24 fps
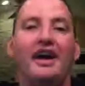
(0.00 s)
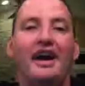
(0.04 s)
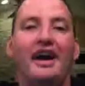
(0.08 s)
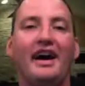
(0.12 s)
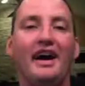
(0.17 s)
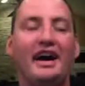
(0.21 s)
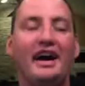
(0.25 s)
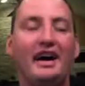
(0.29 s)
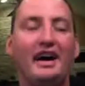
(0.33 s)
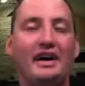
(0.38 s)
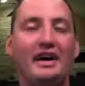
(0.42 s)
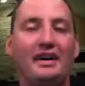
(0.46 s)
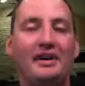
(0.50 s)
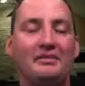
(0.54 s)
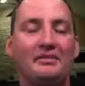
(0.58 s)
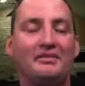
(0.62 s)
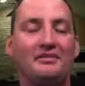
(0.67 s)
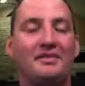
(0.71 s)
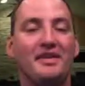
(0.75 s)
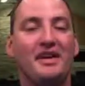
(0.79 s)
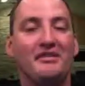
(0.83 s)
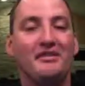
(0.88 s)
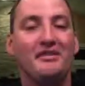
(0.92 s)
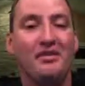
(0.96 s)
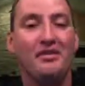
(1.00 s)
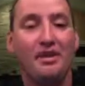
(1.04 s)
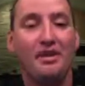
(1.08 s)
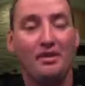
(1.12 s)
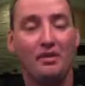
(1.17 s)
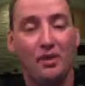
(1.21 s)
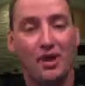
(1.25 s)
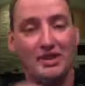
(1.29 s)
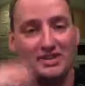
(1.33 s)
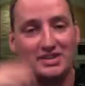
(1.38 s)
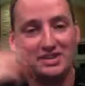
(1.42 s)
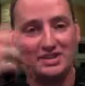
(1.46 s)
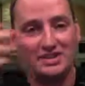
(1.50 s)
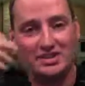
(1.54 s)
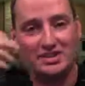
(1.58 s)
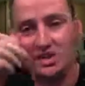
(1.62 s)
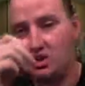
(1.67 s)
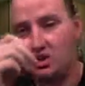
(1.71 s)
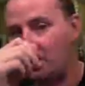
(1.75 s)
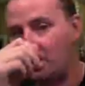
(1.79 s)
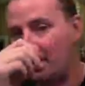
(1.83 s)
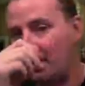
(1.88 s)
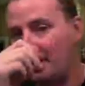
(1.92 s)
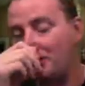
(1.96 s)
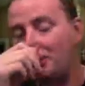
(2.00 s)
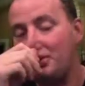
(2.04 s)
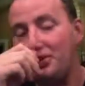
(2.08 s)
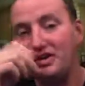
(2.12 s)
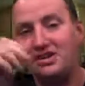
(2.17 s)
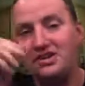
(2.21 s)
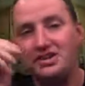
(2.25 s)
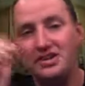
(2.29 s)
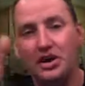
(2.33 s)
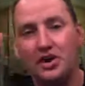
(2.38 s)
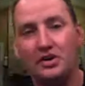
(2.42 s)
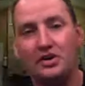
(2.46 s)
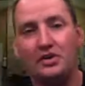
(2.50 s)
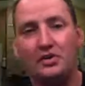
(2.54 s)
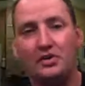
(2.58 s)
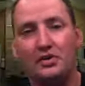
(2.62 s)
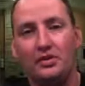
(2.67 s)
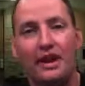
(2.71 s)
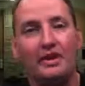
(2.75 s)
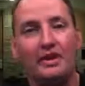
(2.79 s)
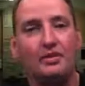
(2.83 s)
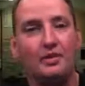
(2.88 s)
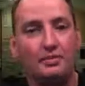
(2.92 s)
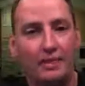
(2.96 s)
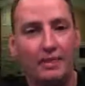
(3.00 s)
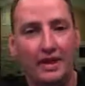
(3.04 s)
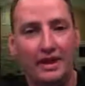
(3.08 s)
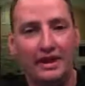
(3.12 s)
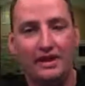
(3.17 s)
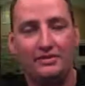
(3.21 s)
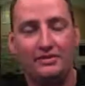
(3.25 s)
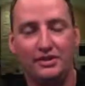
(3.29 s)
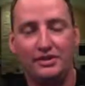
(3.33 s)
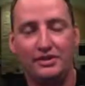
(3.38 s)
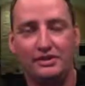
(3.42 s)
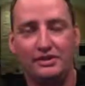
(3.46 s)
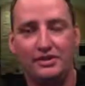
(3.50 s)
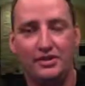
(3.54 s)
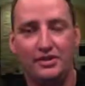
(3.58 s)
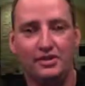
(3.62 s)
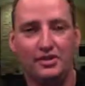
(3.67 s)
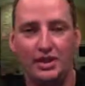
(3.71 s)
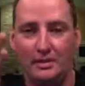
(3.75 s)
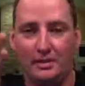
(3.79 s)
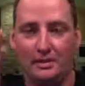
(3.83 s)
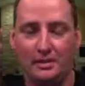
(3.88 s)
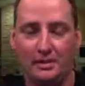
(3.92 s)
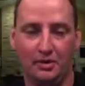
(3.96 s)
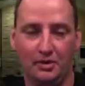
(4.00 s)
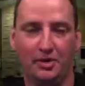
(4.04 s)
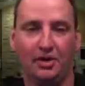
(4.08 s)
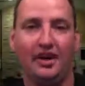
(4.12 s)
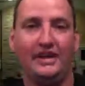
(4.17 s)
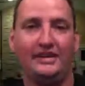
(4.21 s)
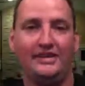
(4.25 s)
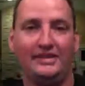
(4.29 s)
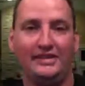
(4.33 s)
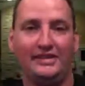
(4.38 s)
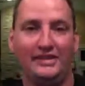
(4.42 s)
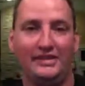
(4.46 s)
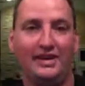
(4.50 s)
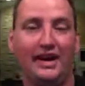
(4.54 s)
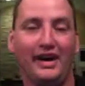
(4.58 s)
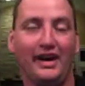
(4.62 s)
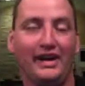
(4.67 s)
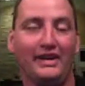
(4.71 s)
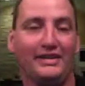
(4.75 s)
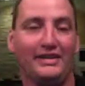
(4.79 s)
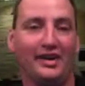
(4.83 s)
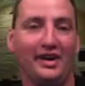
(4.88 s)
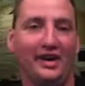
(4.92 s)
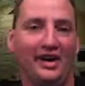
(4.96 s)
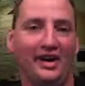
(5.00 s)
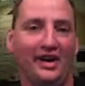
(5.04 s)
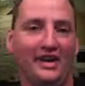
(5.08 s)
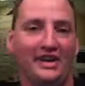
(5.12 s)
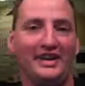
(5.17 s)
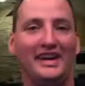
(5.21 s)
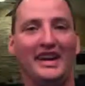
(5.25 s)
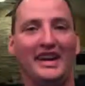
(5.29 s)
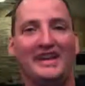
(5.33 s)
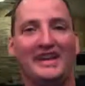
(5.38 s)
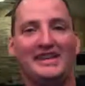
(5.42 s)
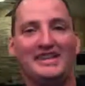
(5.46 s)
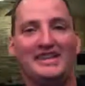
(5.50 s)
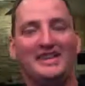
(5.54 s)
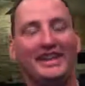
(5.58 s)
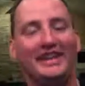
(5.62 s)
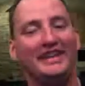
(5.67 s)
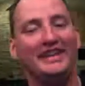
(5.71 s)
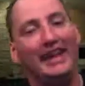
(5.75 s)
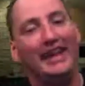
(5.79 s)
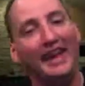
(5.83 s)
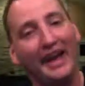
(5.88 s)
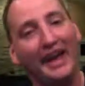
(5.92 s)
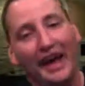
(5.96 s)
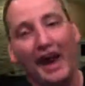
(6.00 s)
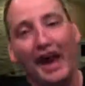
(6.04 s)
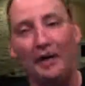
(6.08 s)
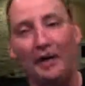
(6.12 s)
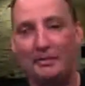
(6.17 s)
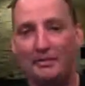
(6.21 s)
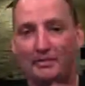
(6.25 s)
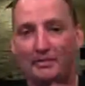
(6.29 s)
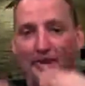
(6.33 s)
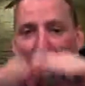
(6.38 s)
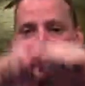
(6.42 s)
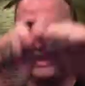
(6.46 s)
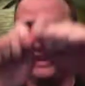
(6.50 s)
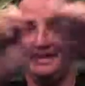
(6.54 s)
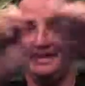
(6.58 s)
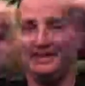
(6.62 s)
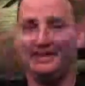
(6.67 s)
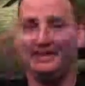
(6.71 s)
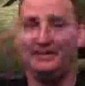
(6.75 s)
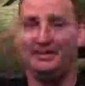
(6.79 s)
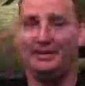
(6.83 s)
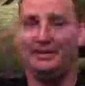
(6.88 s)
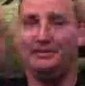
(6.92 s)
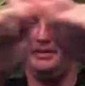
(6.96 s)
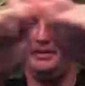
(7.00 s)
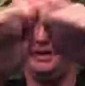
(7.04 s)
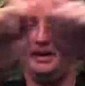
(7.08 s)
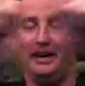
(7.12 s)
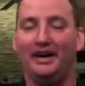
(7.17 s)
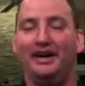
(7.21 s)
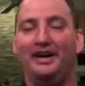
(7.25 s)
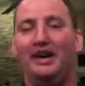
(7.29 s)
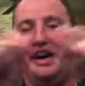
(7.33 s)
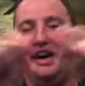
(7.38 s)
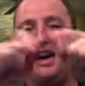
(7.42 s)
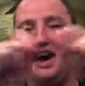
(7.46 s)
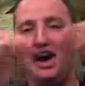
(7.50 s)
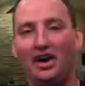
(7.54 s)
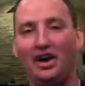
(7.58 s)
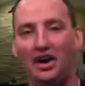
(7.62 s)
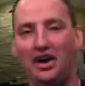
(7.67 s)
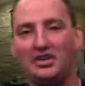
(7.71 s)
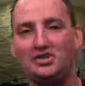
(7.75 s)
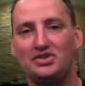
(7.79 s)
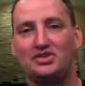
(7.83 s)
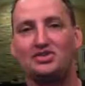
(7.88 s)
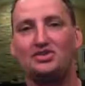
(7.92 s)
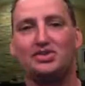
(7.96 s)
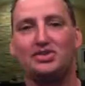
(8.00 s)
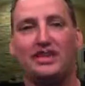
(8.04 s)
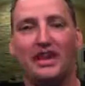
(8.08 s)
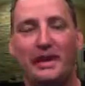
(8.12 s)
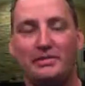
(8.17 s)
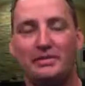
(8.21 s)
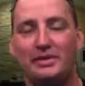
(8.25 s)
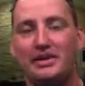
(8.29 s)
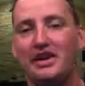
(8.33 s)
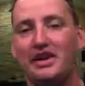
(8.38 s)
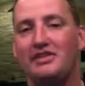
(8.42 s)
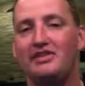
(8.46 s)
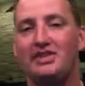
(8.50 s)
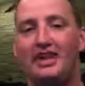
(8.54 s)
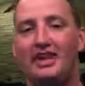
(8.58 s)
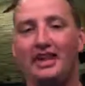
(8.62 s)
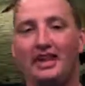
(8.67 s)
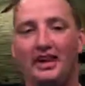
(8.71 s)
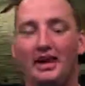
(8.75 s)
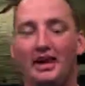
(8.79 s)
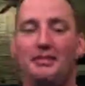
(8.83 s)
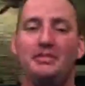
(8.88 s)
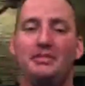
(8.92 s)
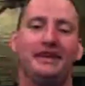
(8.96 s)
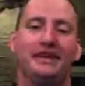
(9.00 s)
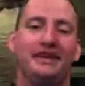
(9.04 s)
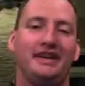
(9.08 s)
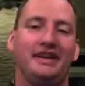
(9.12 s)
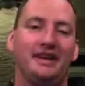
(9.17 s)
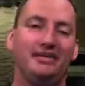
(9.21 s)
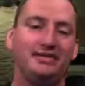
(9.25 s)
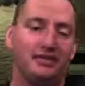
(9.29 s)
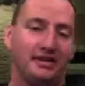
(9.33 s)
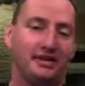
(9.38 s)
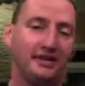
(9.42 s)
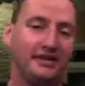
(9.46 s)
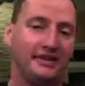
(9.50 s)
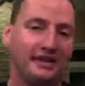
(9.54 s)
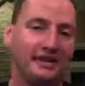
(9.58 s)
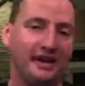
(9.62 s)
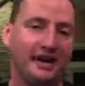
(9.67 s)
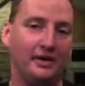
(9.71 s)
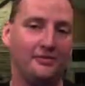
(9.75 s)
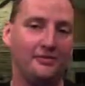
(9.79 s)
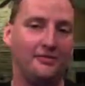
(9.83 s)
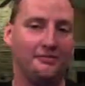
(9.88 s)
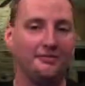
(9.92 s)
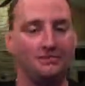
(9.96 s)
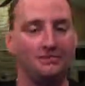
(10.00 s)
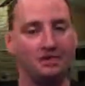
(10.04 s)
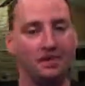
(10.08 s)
If you ever watched the show, right, when Sheldon rides with Penny for the first time, he realizes the light's on. And she's like, yeah, I've been meaning to get some electrical tape to cover that up, and he kind of freaks out.